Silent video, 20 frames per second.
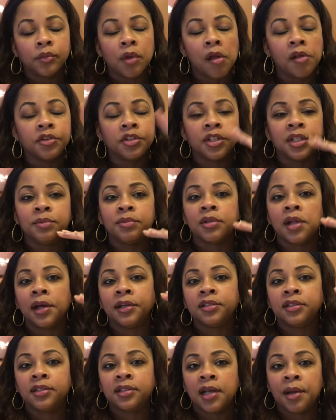it seems
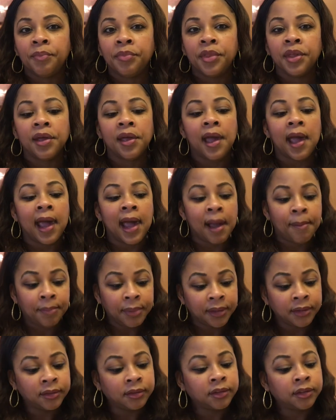like something
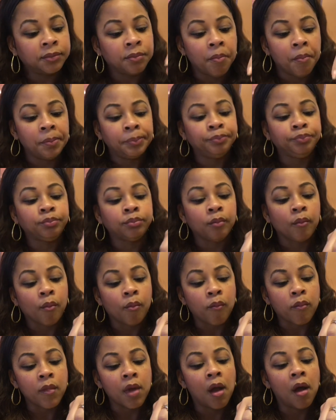happens
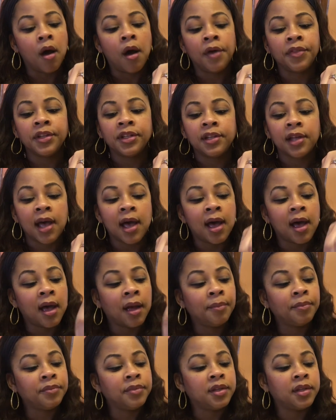all the
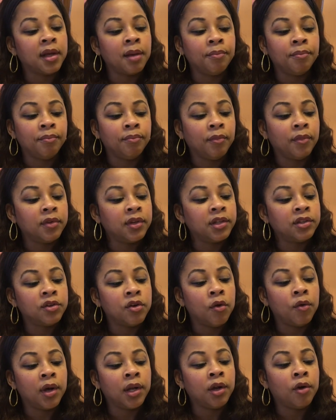time. Something is
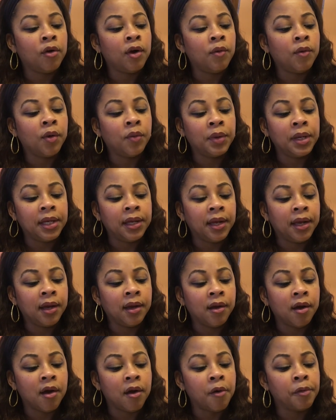going on where we
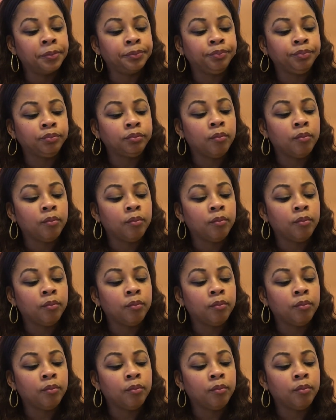can't go.